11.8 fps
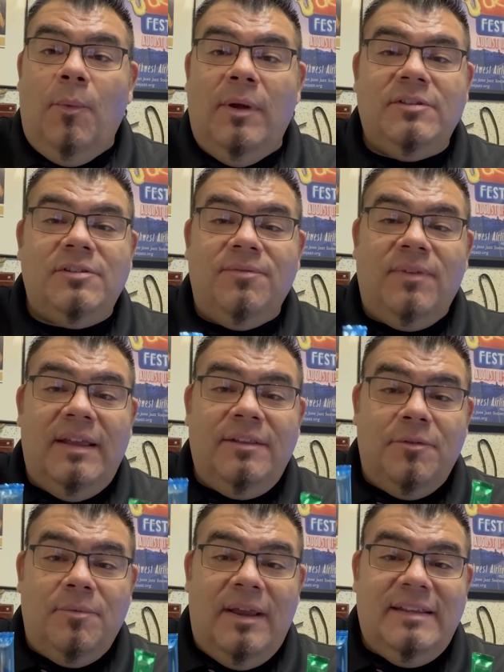Once you find
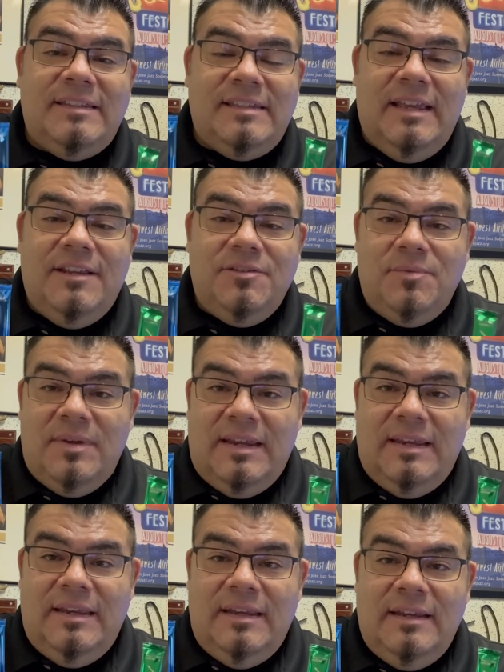the right size
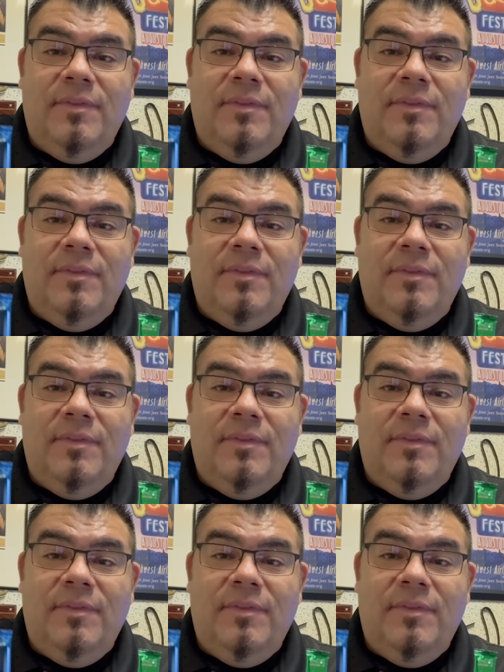reed,